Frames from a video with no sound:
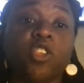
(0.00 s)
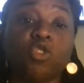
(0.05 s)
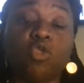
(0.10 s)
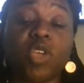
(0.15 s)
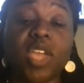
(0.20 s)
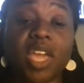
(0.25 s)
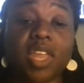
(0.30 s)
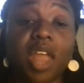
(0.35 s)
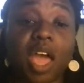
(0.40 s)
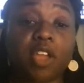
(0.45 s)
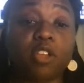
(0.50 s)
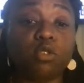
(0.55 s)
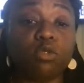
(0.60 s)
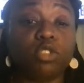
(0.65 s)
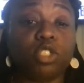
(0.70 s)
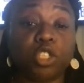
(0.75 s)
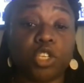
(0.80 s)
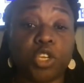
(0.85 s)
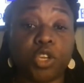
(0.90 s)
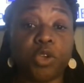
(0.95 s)
You cannot
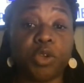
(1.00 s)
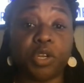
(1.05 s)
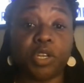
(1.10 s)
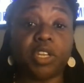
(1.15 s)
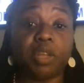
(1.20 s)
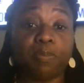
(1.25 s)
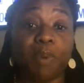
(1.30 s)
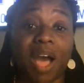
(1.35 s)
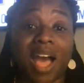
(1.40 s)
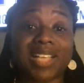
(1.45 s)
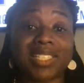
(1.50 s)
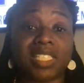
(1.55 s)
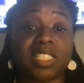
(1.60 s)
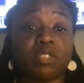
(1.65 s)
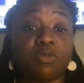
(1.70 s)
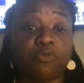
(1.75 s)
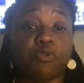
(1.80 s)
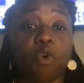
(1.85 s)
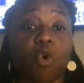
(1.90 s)
use security deposits